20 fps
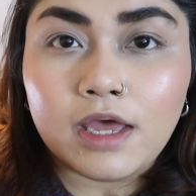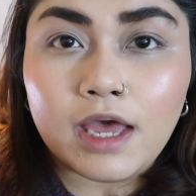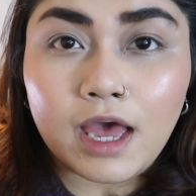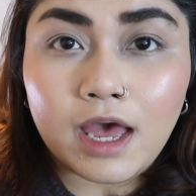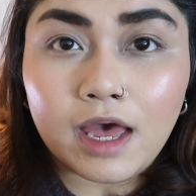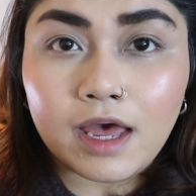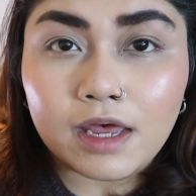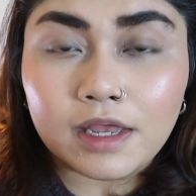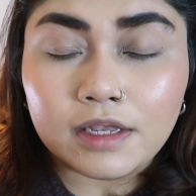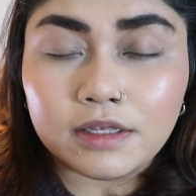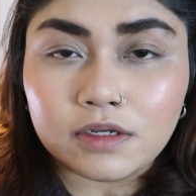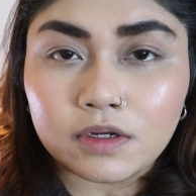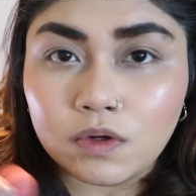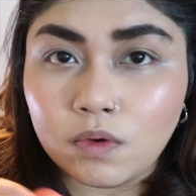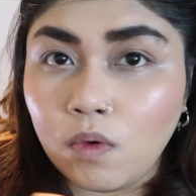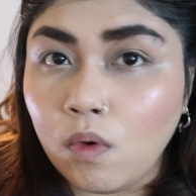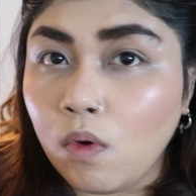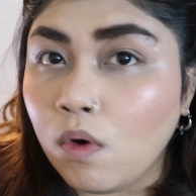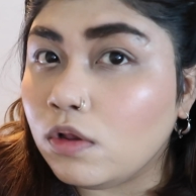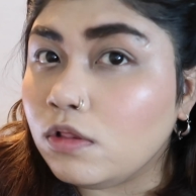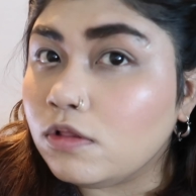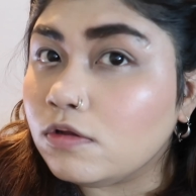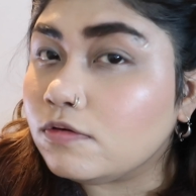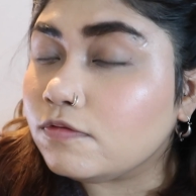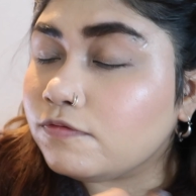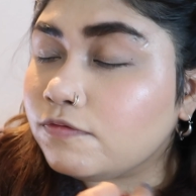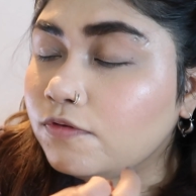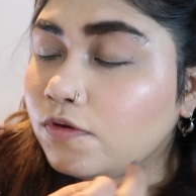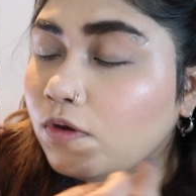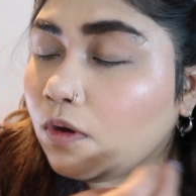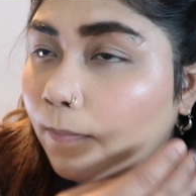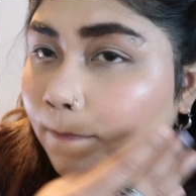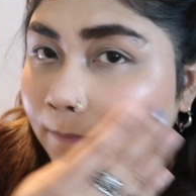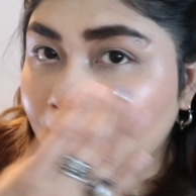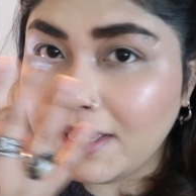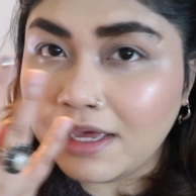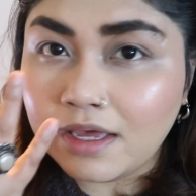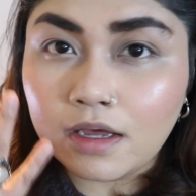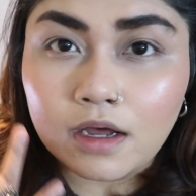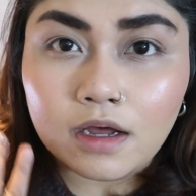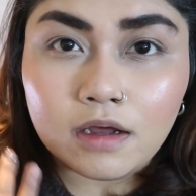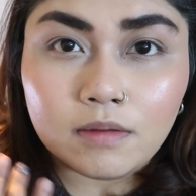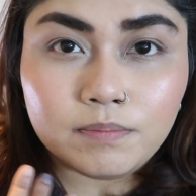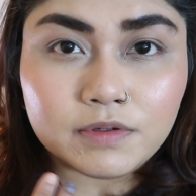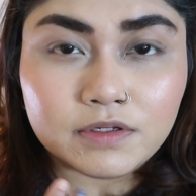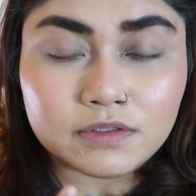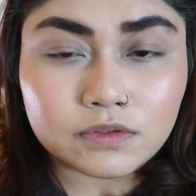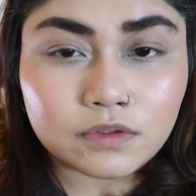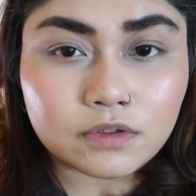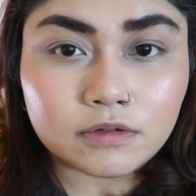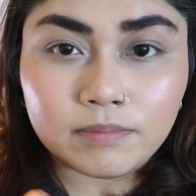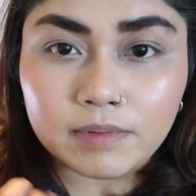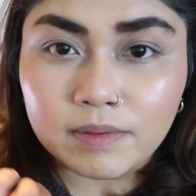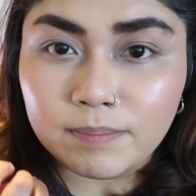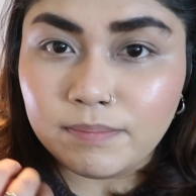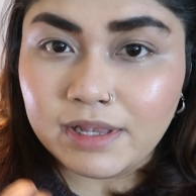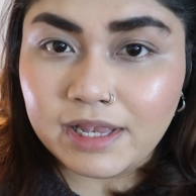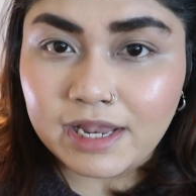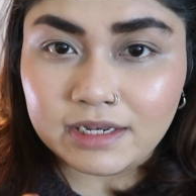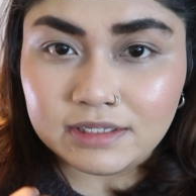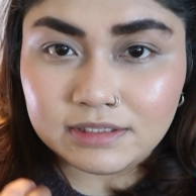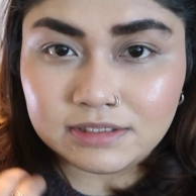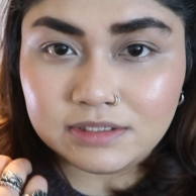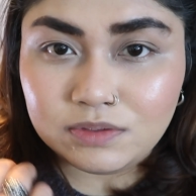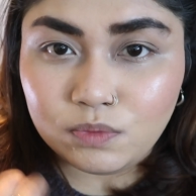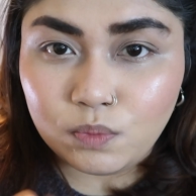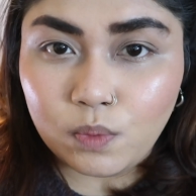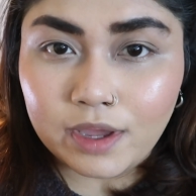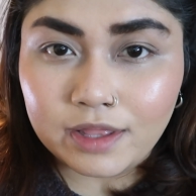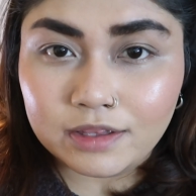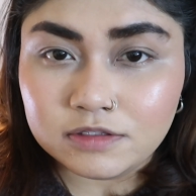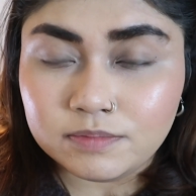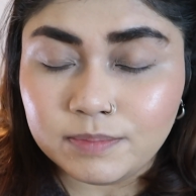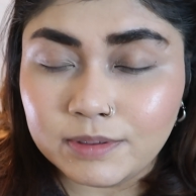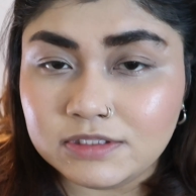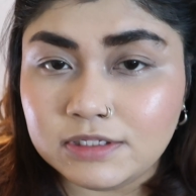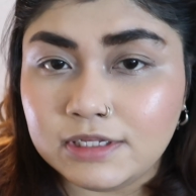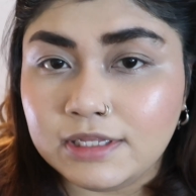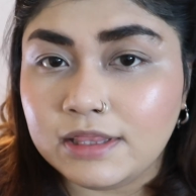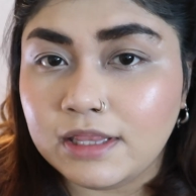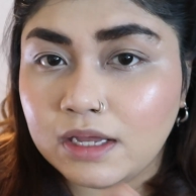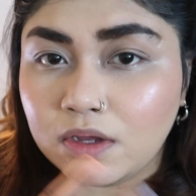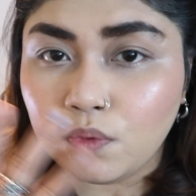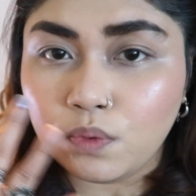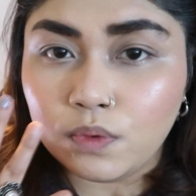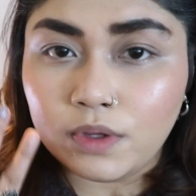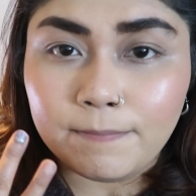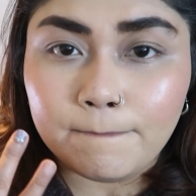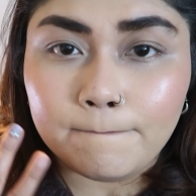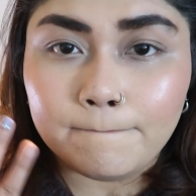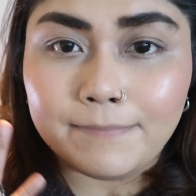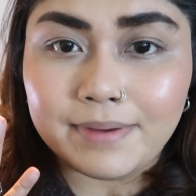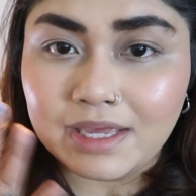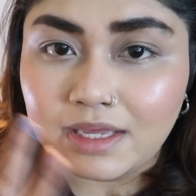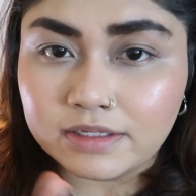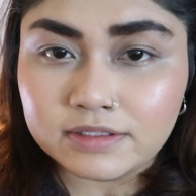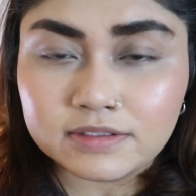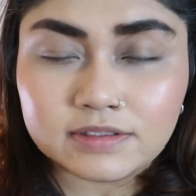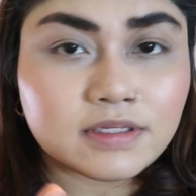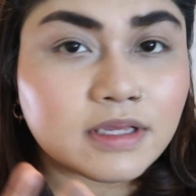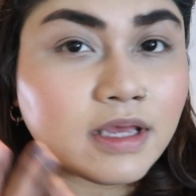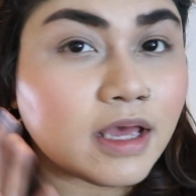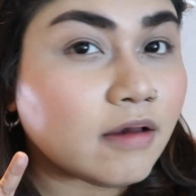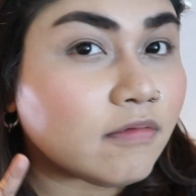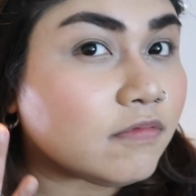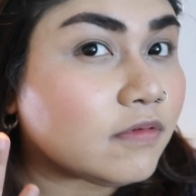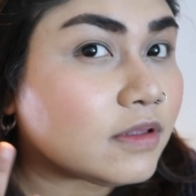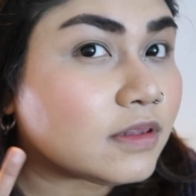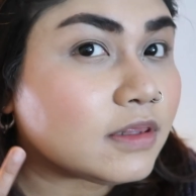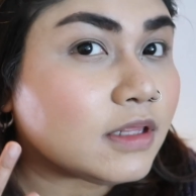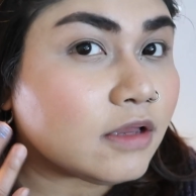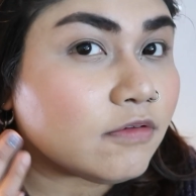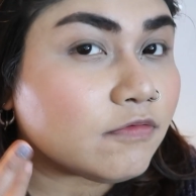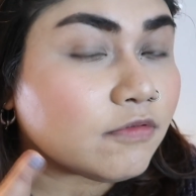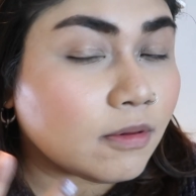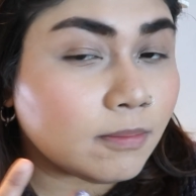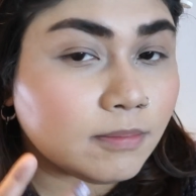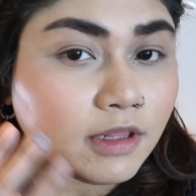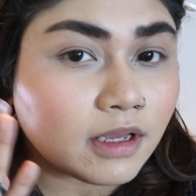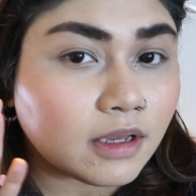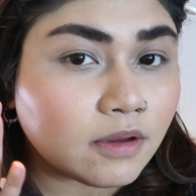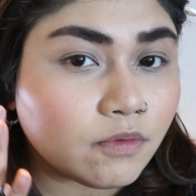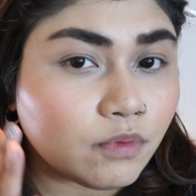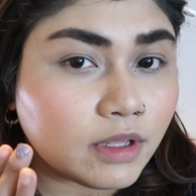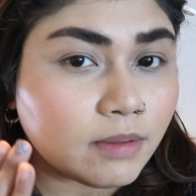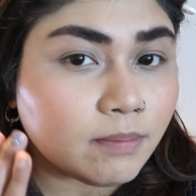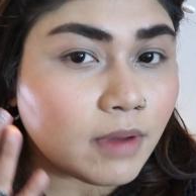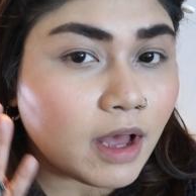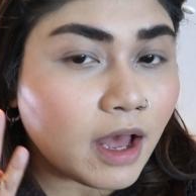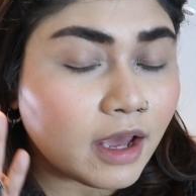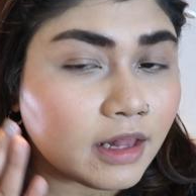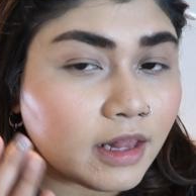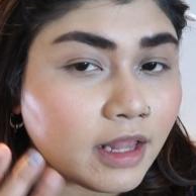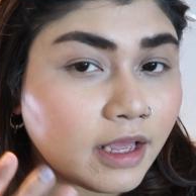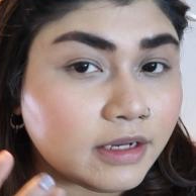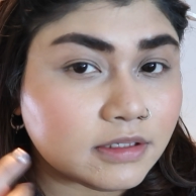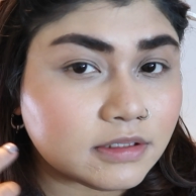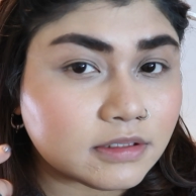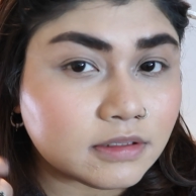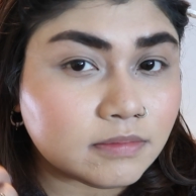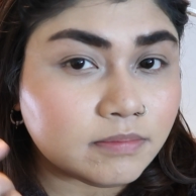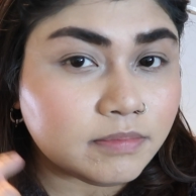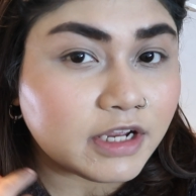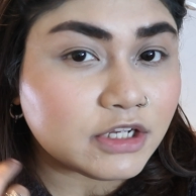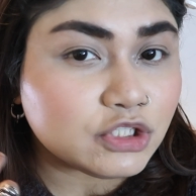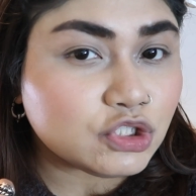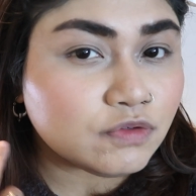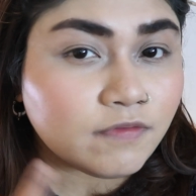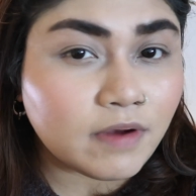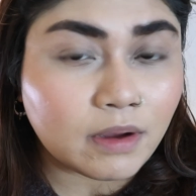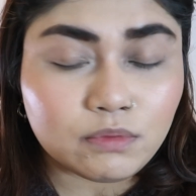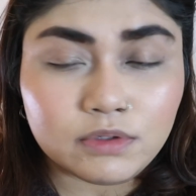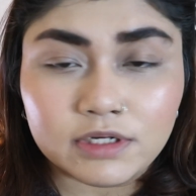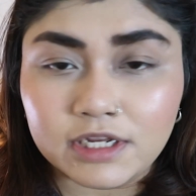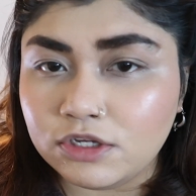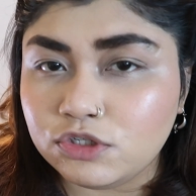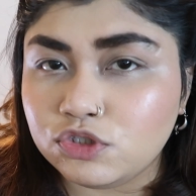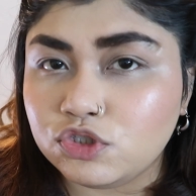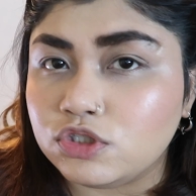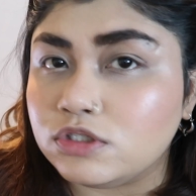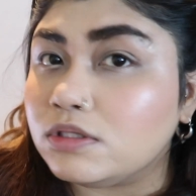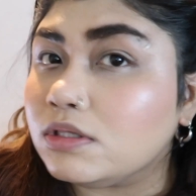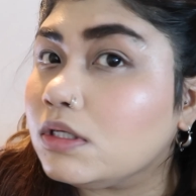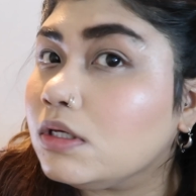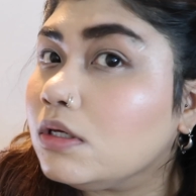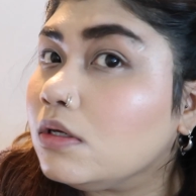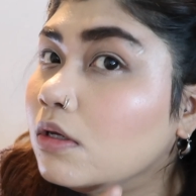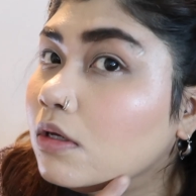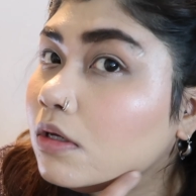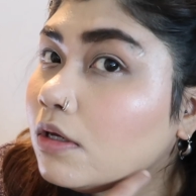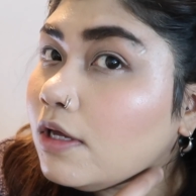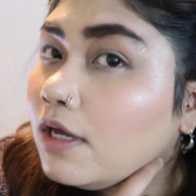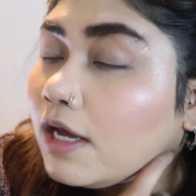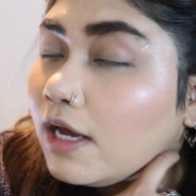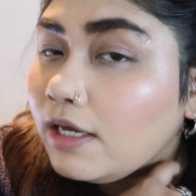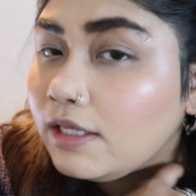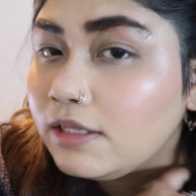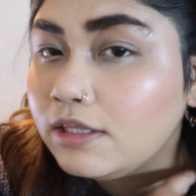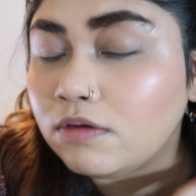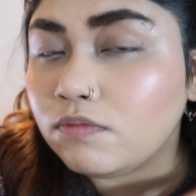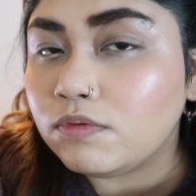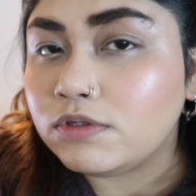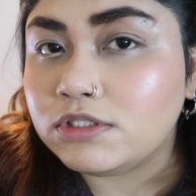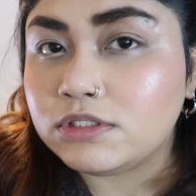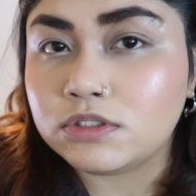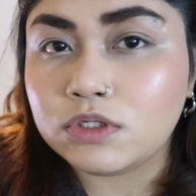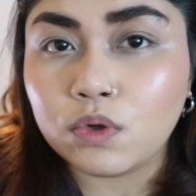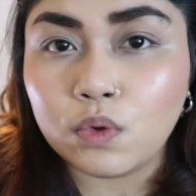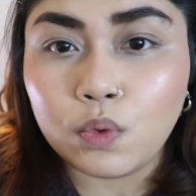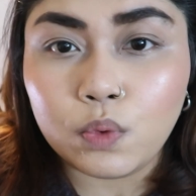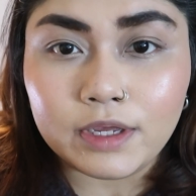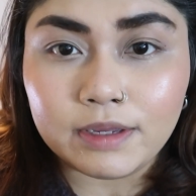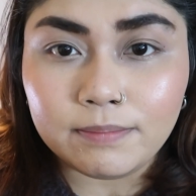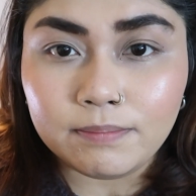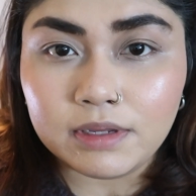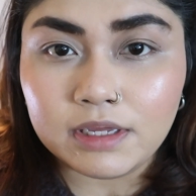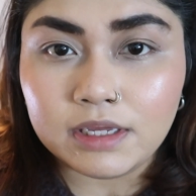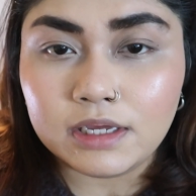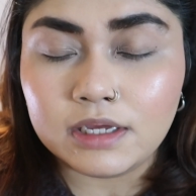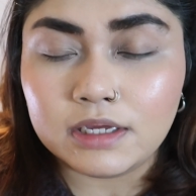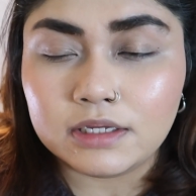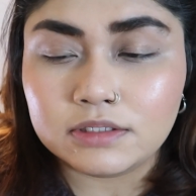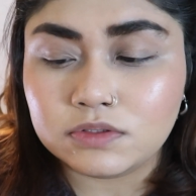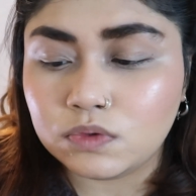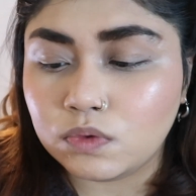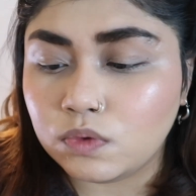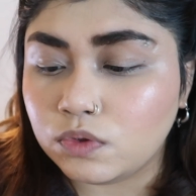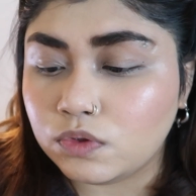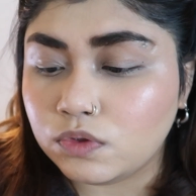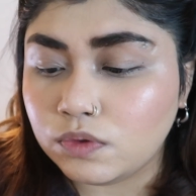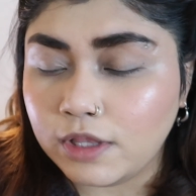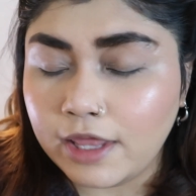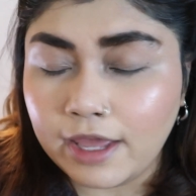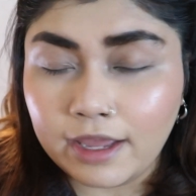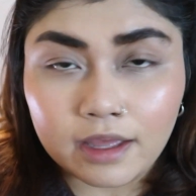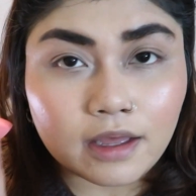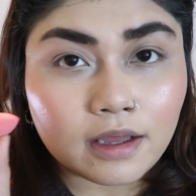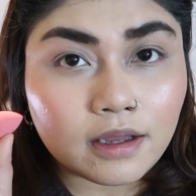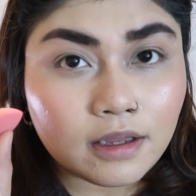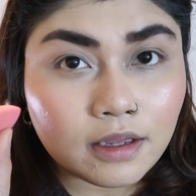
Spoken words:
and all of your makeup is going to be blended well, especially the cream base. Everything from the cream highlighter, blush, foundation, anything which is creamy, it's going to like